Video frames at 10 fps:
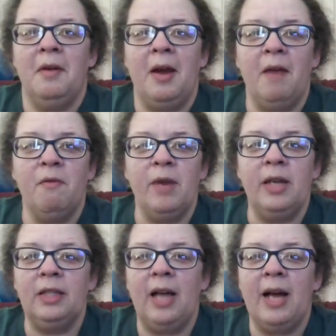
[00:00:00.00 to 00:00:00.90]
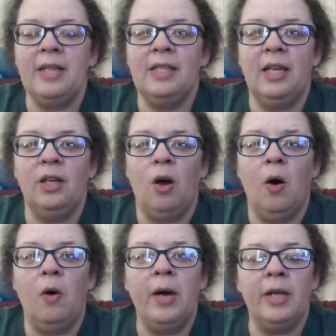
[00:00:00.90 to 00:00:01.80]
and it realized that in the
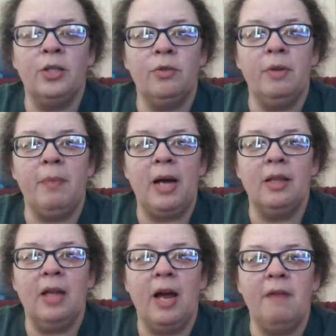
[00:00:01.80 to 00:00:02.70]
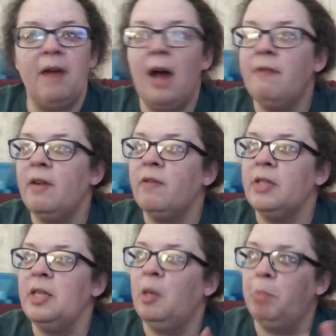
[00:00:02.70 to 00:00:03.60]
whole history of my life, I've never
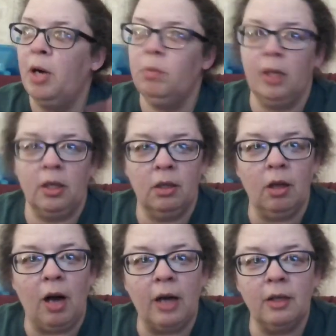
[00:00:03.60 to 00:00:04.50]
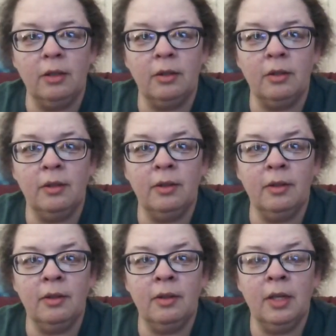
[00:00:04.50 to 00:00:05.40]
seen a public clock
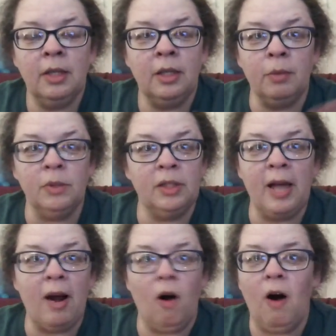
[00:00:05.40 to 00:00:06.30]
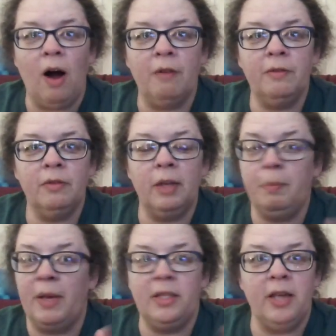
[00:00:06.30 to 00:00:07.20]
that was that off,
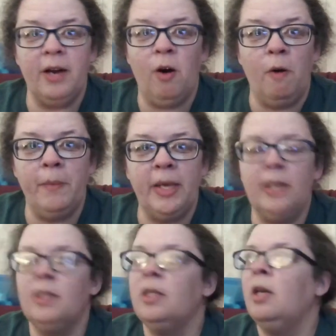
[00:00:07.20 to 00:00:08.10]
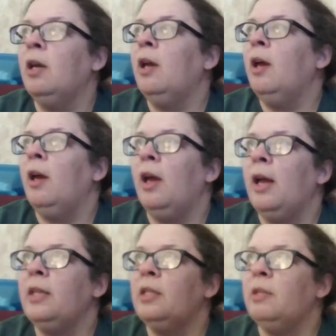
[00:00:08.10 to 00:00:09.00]
like by 10 whole minutes.
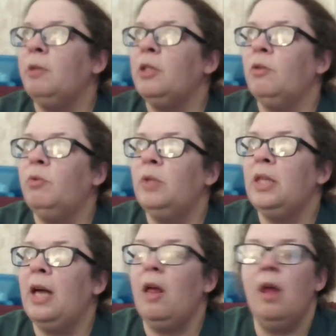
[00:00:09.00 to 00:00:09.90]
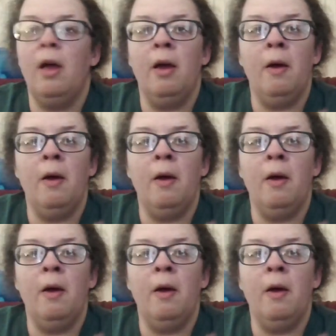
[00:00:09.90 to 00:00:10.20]
And I said to myself, what the hell?